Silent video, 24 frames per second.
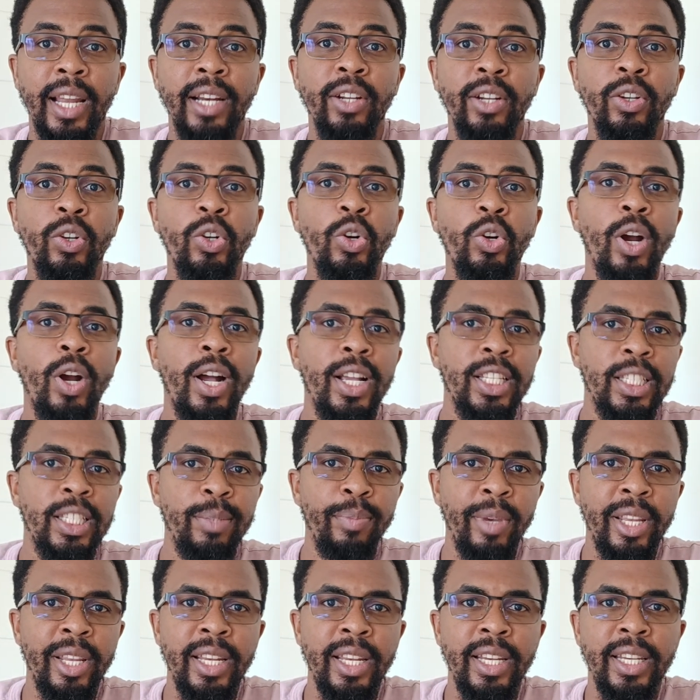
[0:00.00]
and cross
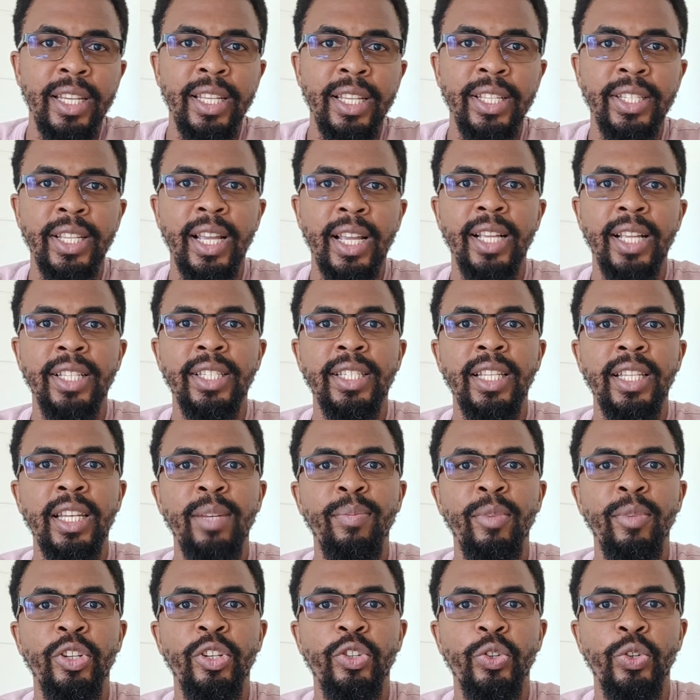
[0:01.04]
bedding is a
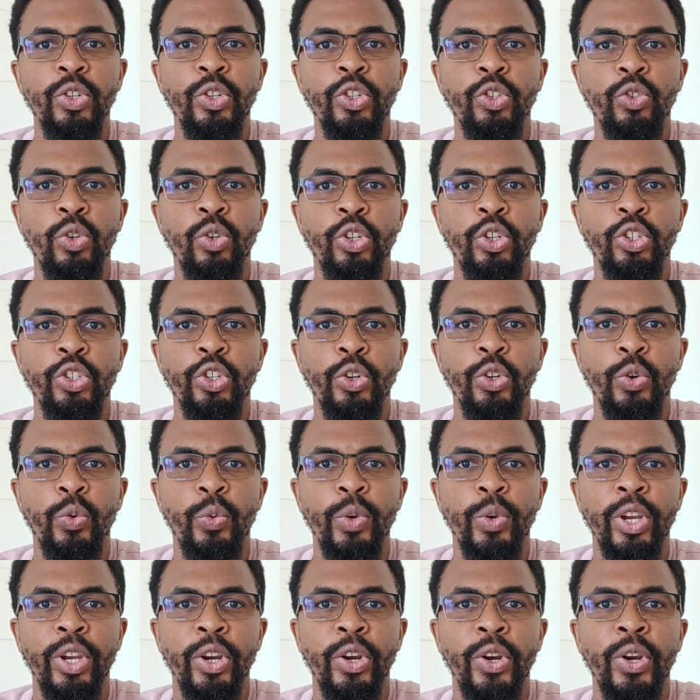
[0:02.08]
sedimentary structure
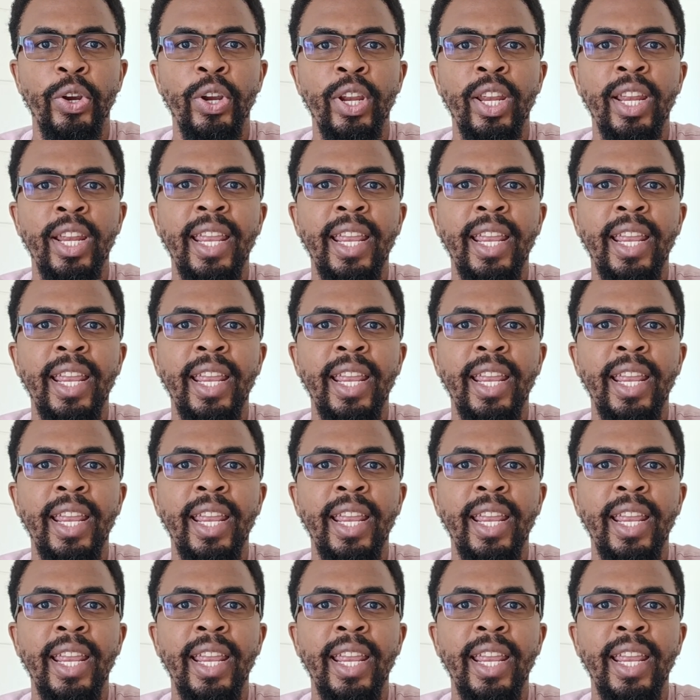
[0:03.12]
where